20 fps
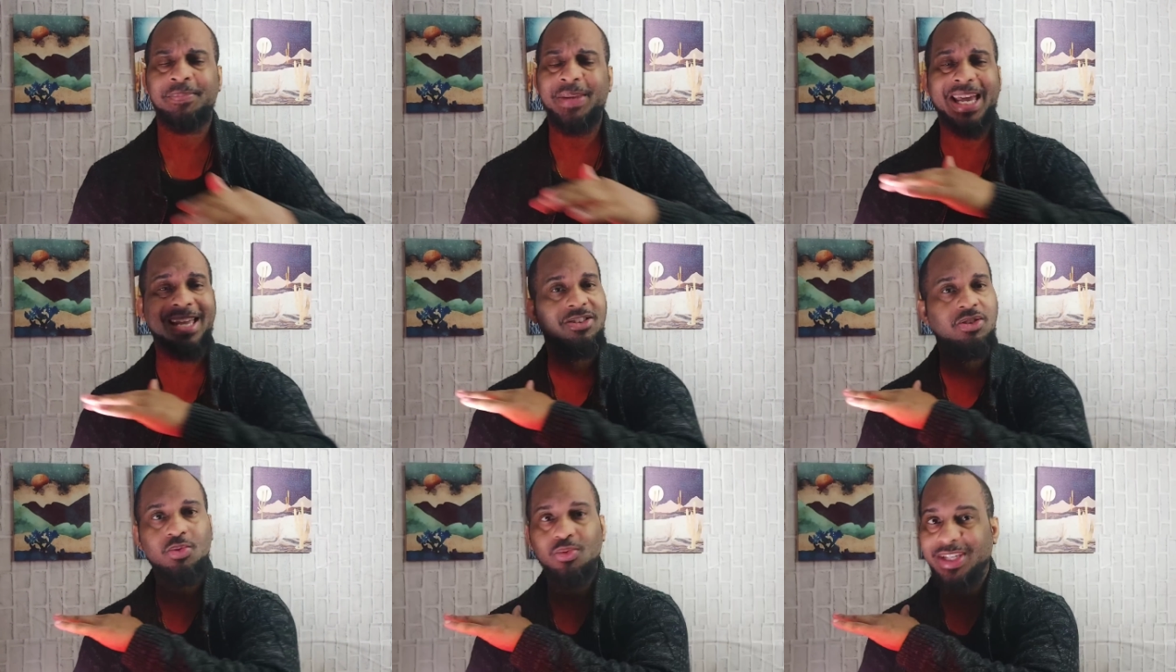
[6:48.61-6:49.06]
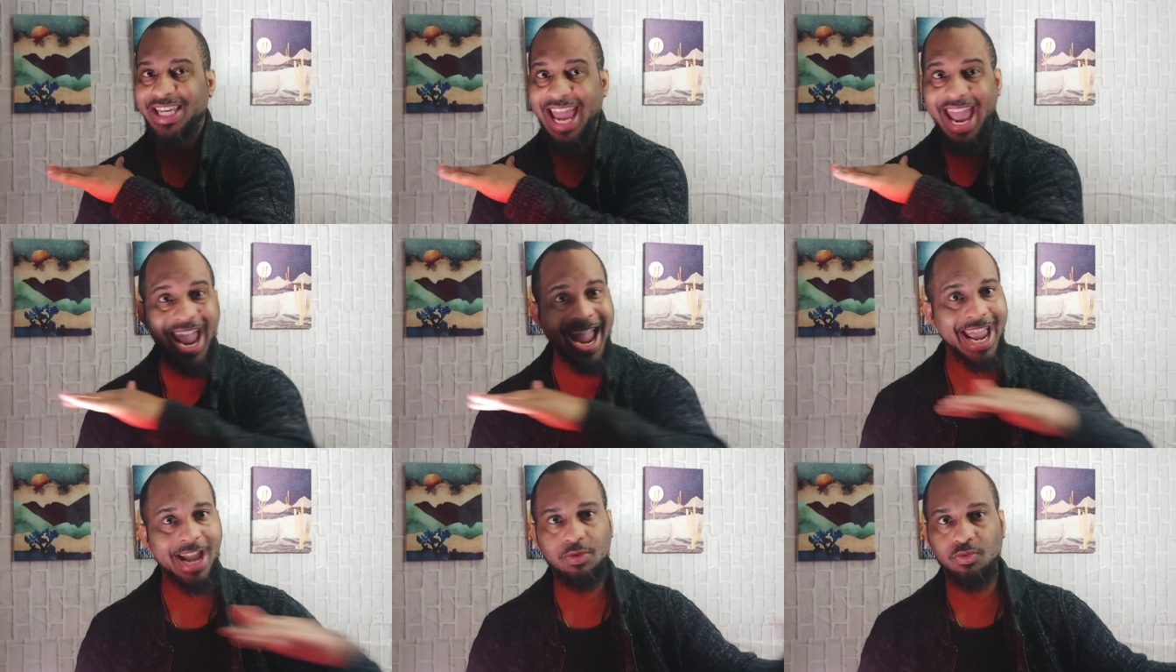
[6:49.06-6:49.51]
And you
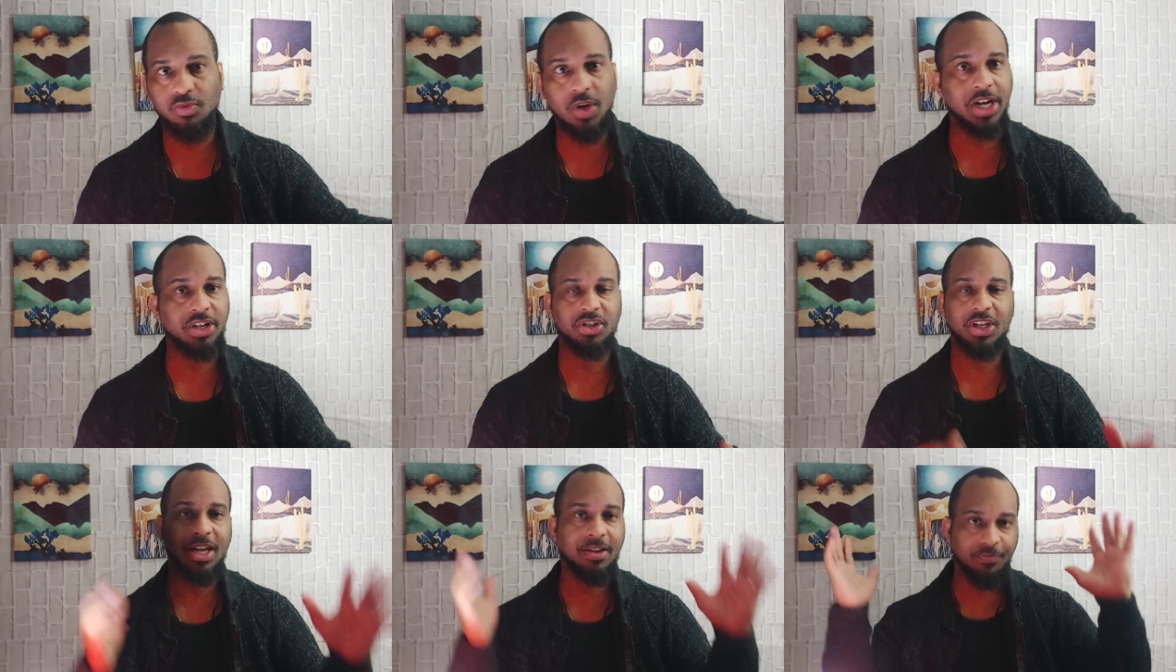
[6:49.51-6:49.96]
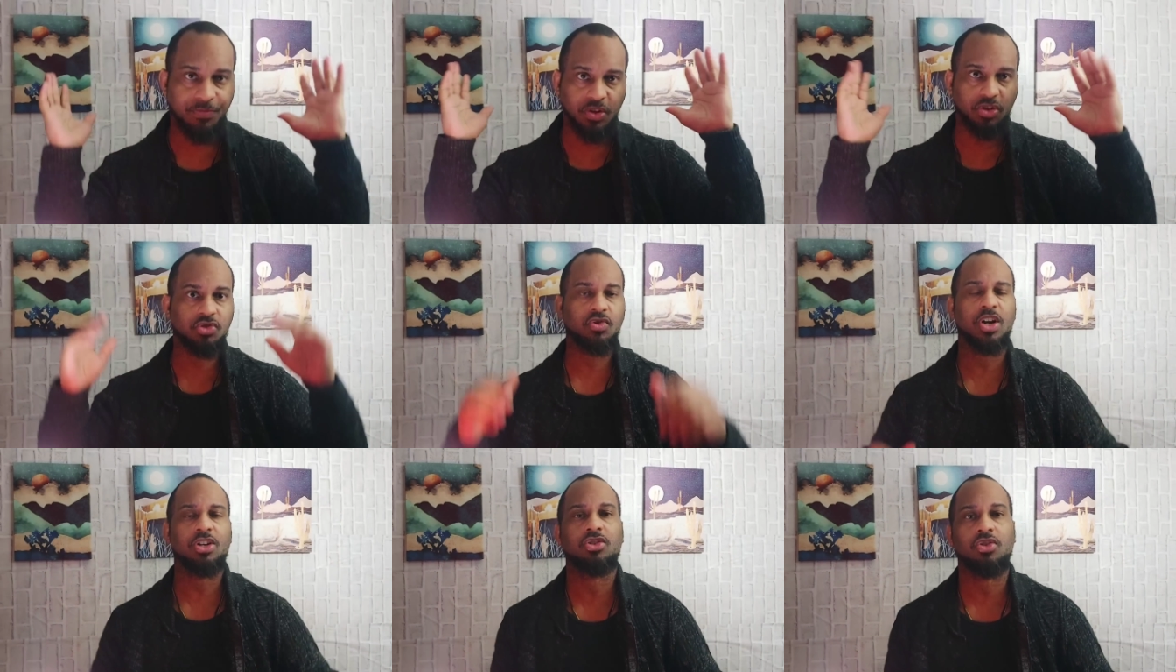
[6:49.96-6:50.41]
can't rush
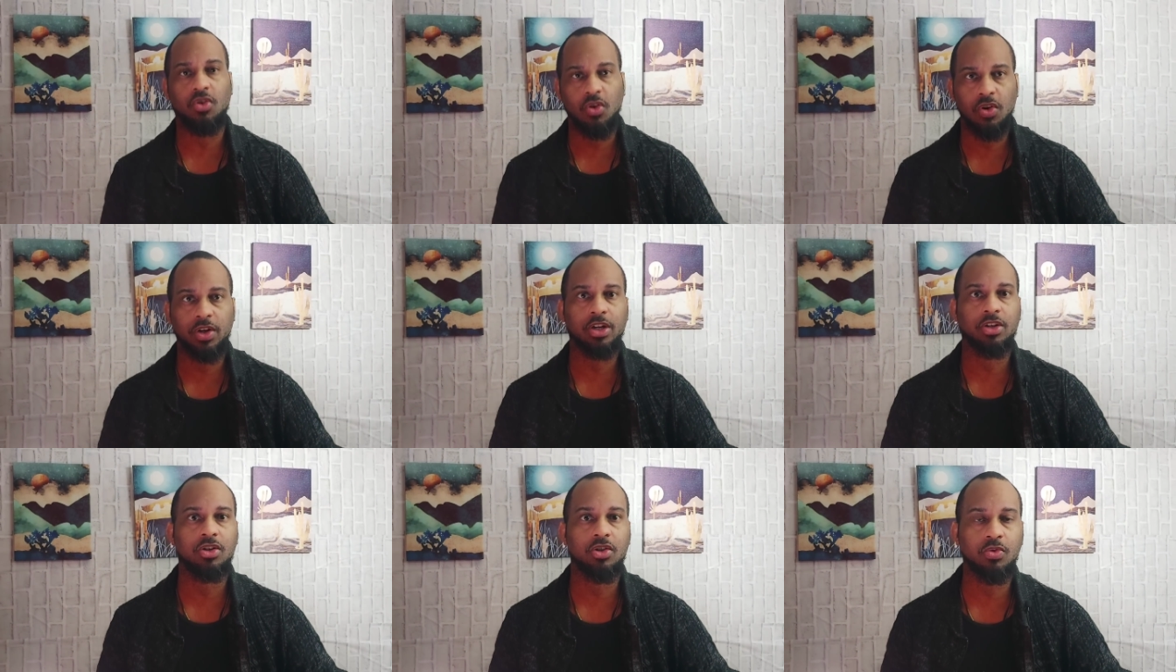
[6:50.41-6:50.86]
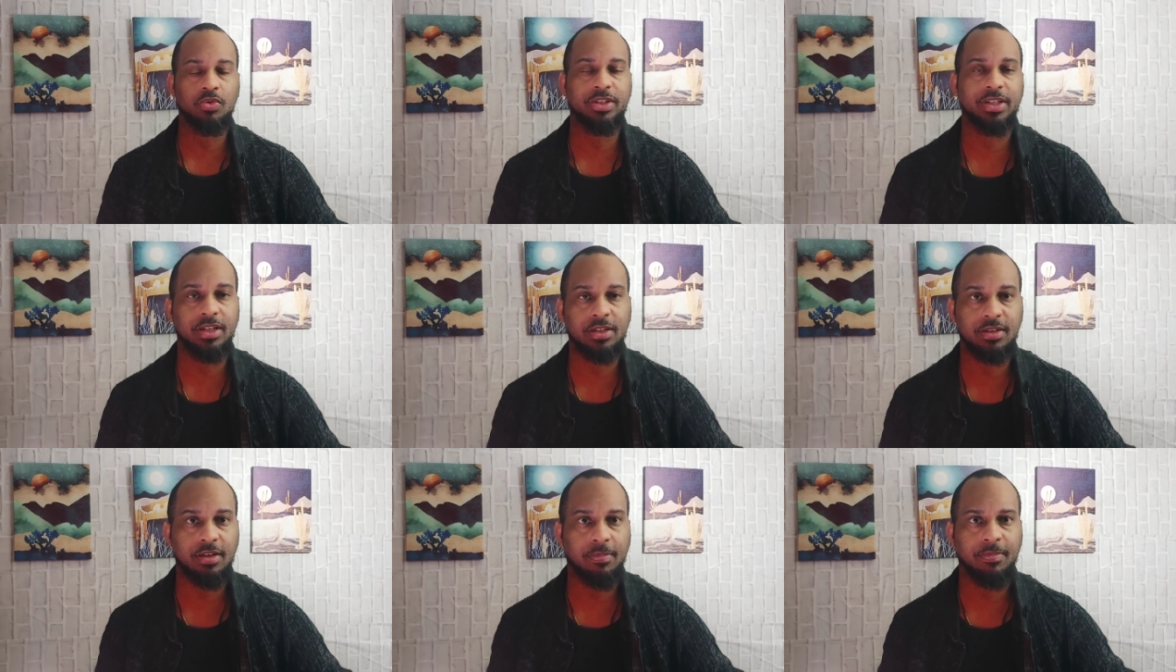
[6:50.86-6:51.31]
infrastructure on a new
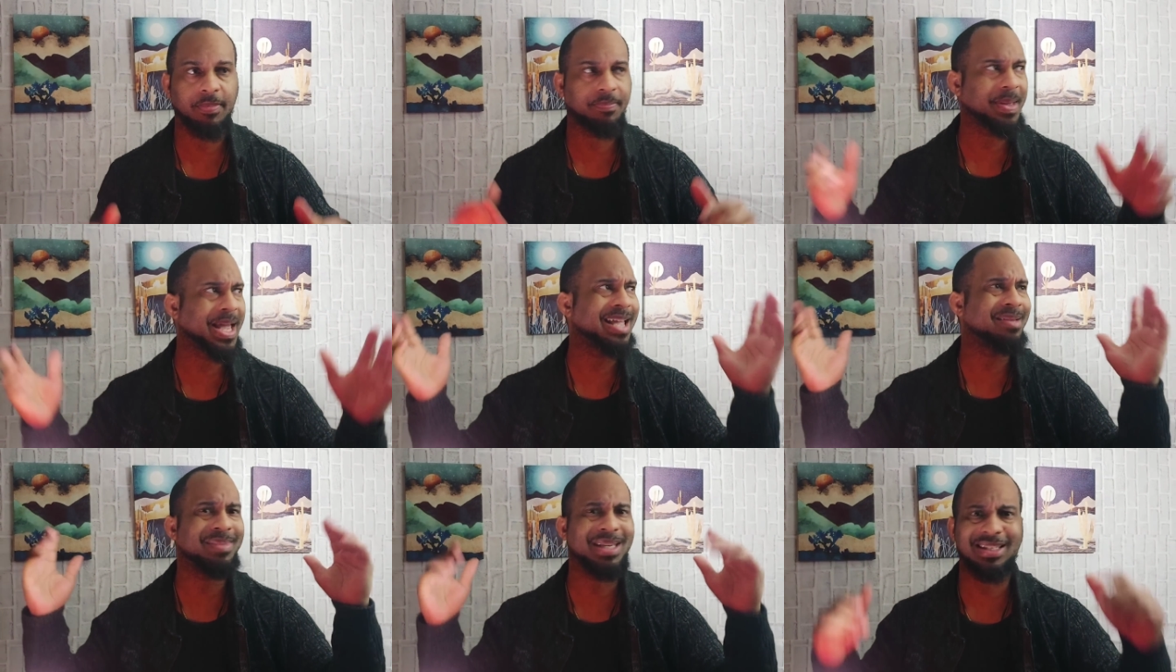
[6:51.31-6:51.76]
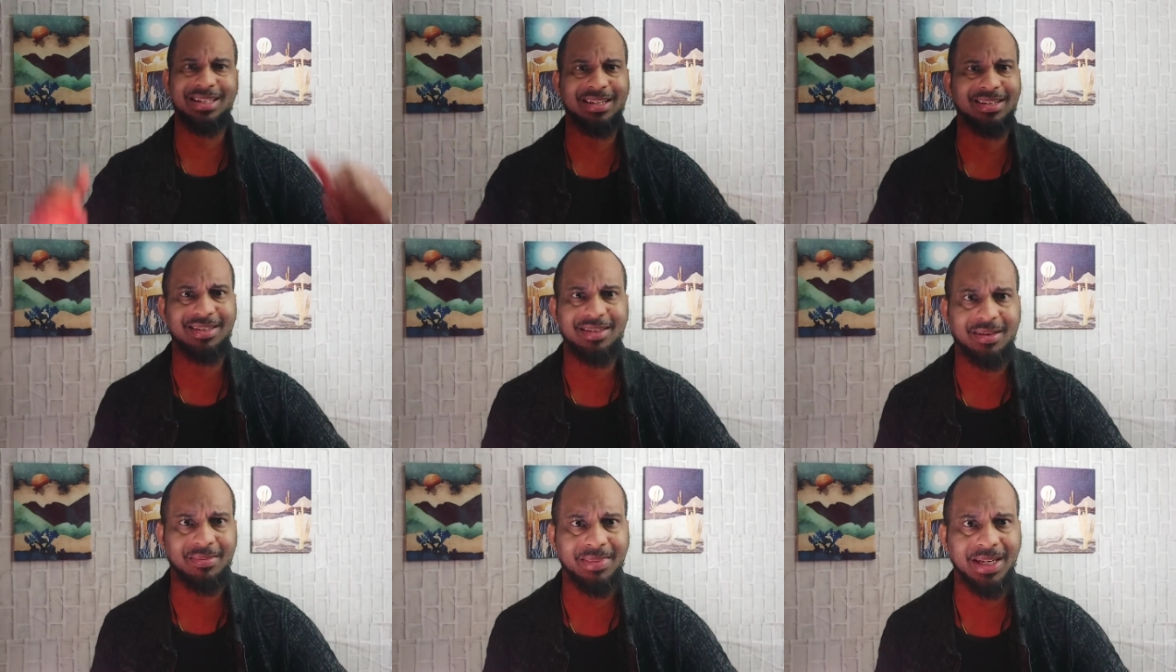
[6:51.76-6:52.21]
system, payment
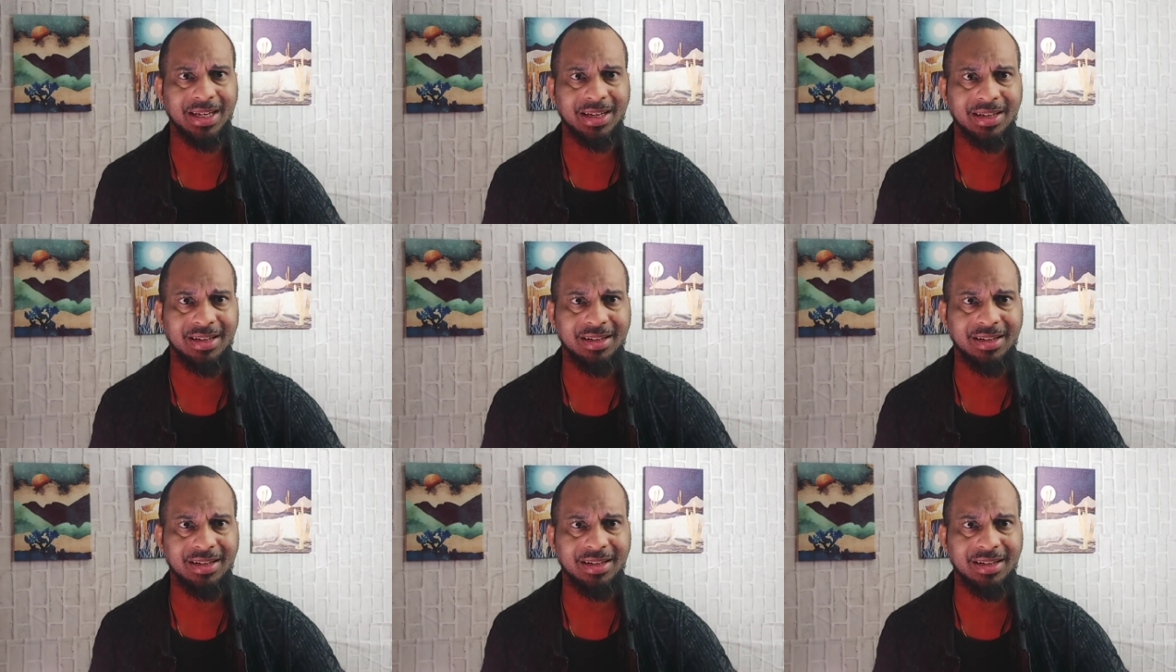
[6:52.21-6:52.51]
system.